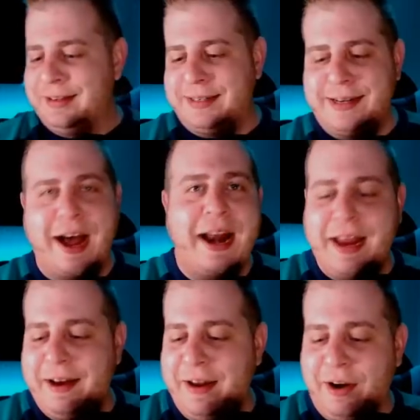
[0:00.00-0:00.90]
This is not
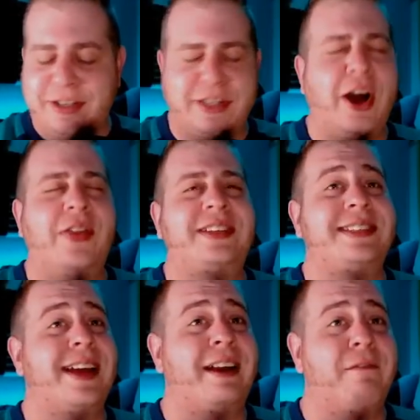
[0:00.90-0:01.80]

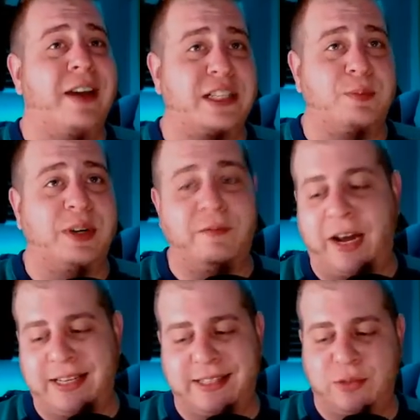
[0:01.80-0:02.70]
investment
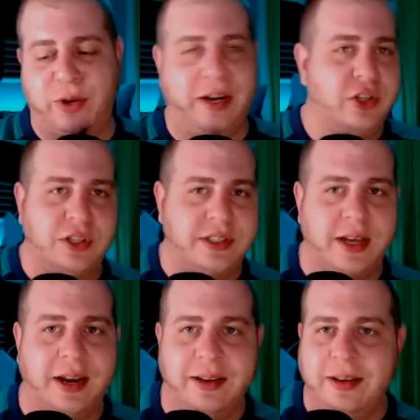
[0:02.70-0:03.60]
advice is what I should
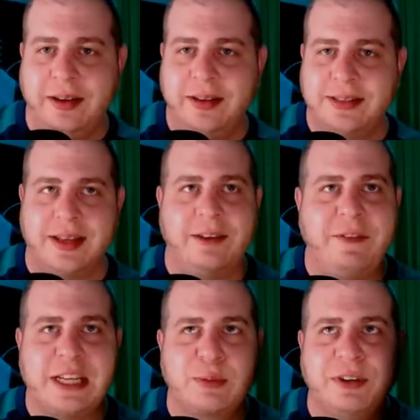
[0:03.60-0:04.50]
say. It's not
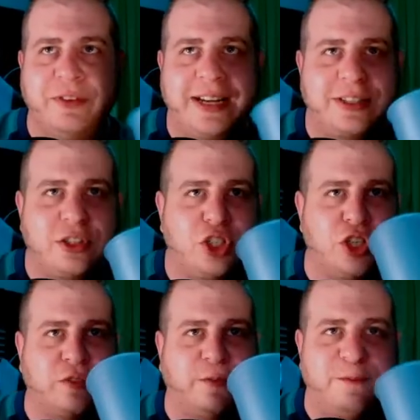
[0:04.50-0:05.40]
investment advice. It's
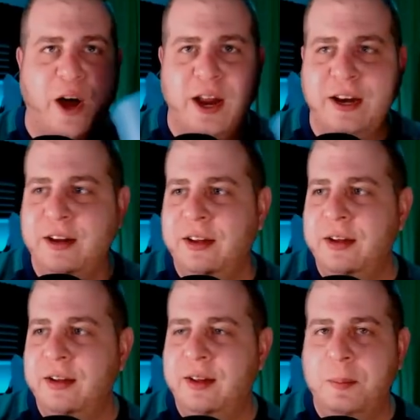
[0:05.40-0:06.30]
just fun
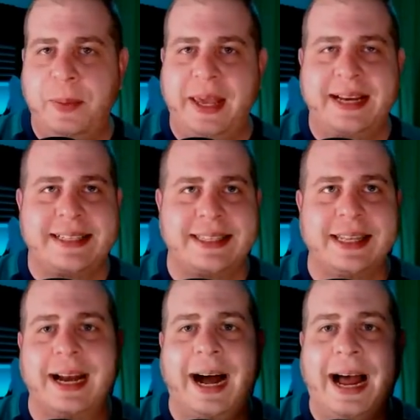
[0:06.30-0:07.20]
picks
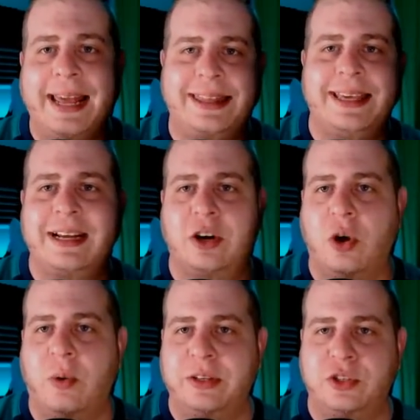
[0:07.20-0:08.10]
that I think are
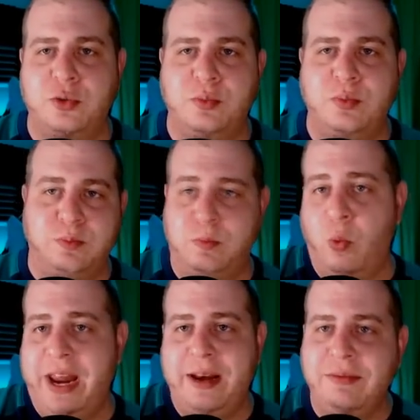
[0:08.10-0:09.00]
going to
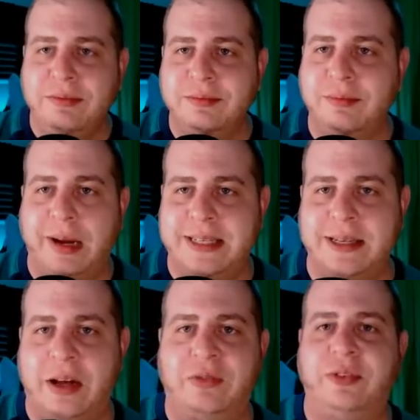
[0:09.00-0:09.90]
win
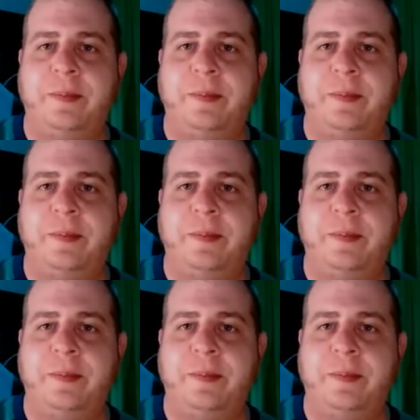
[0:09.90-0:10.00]
myself.